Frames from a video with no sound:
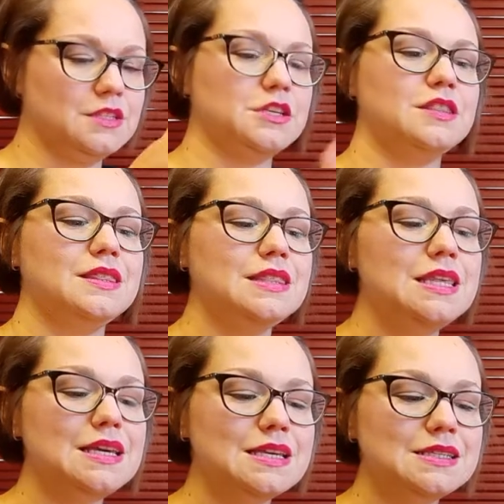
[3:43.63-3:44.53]
So
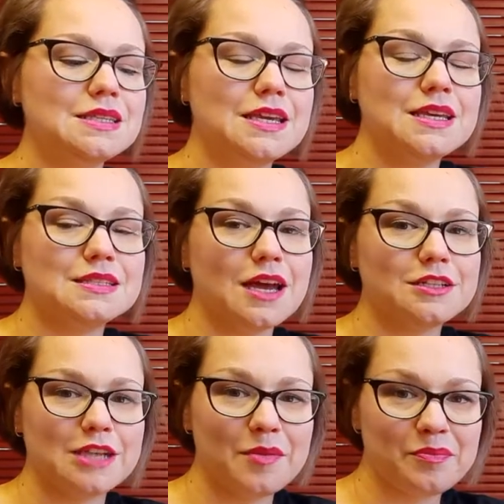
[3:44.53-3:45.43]
this is our
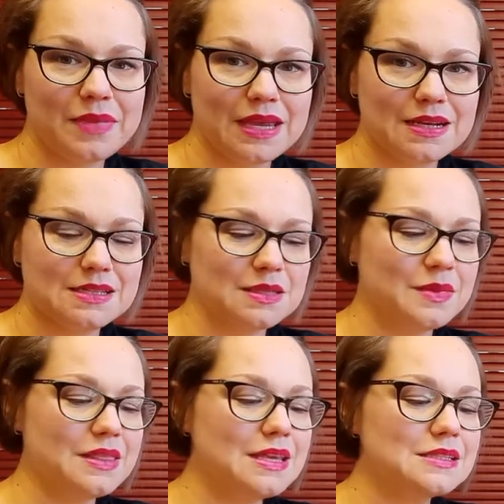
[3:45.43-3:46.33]
jump mechanism,
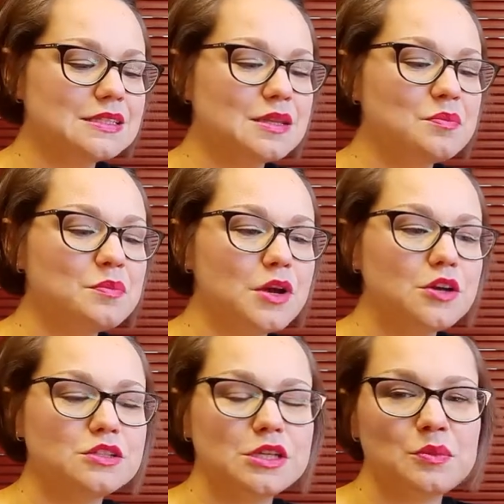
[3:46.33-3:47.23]
and this is the
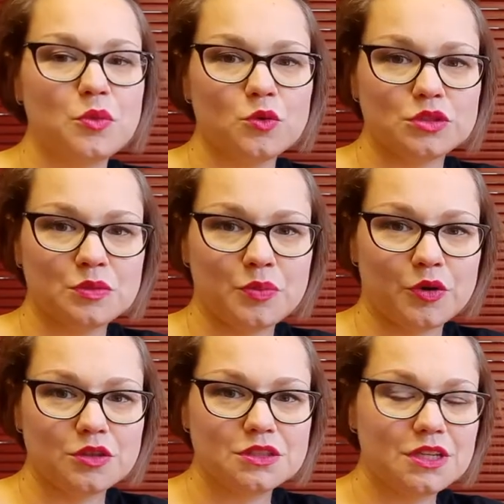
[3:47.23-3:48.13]
most important
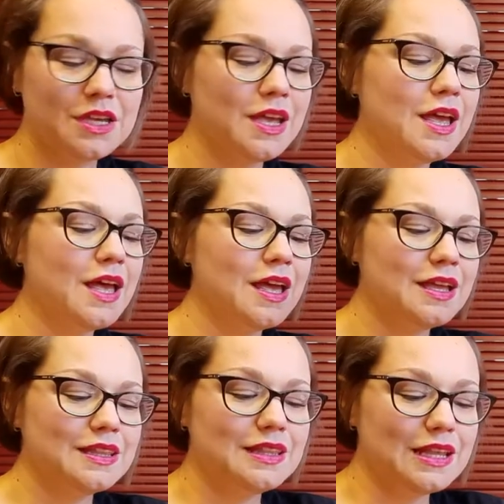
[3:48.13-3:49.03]
part.
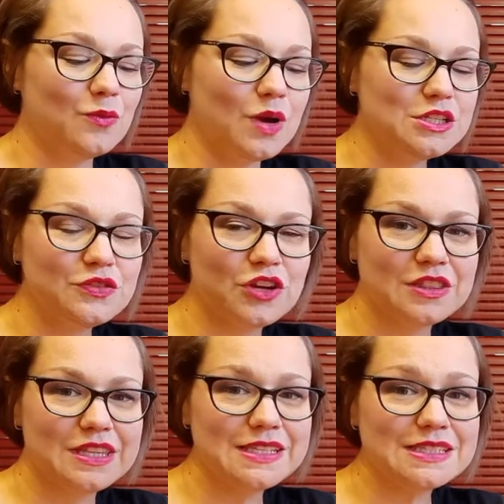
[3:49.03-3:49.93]
Once you've got
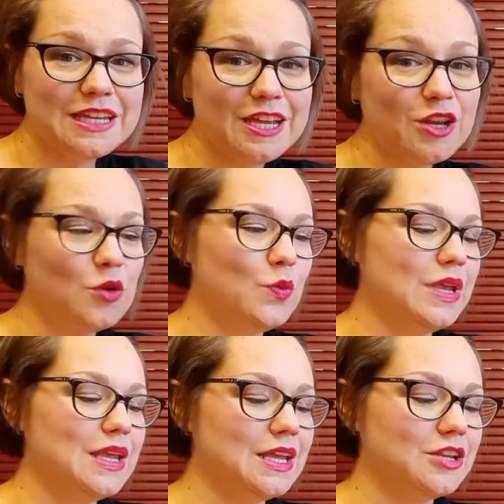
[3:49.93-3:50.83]
this done,
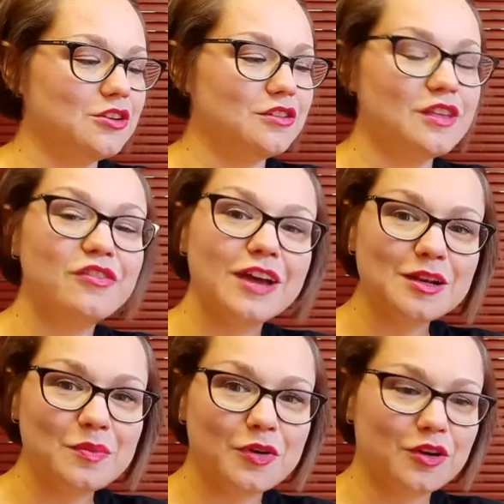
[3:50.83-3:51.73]
we can do the
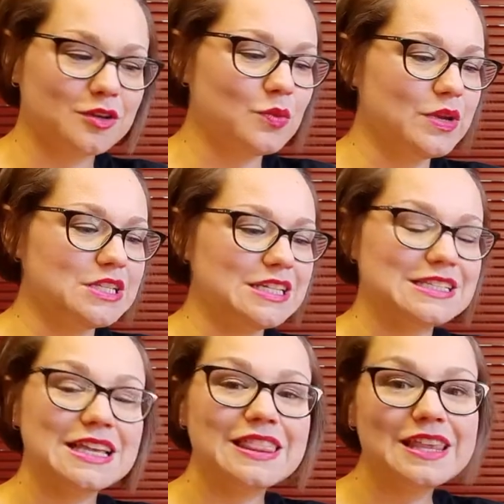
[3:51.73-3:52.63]
fun part, which is
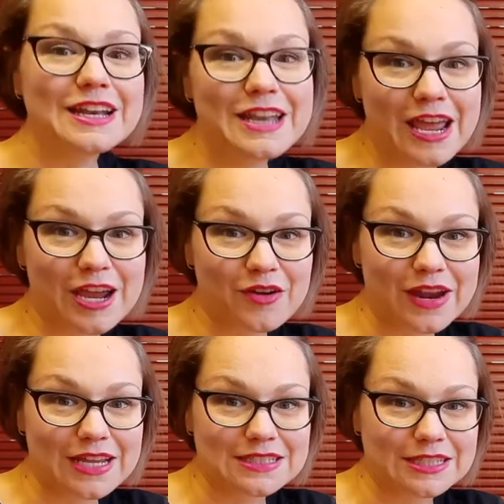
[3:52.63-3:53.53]
the
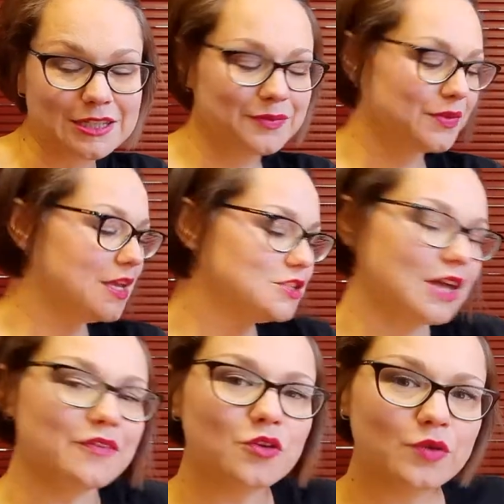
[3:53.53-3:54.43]
decorating. So
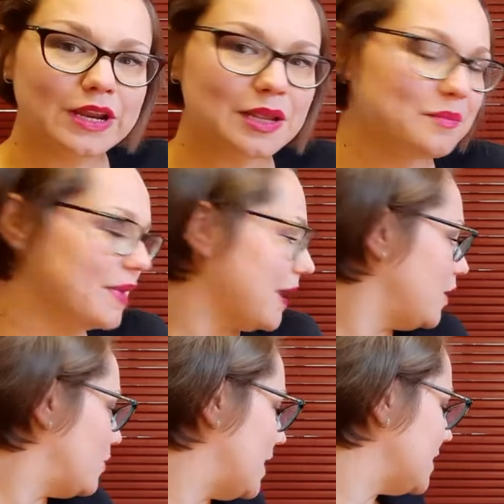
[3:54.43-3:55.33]
I've already
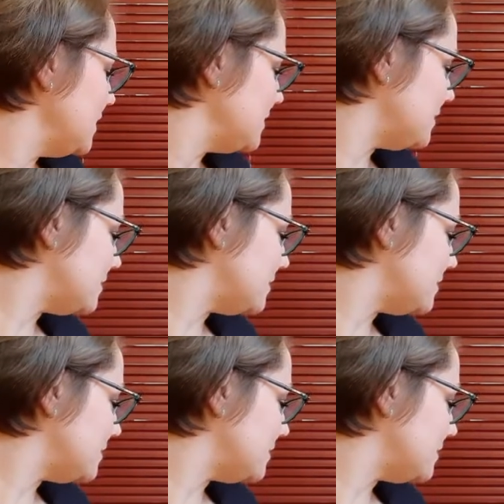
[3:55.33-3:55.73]
made one.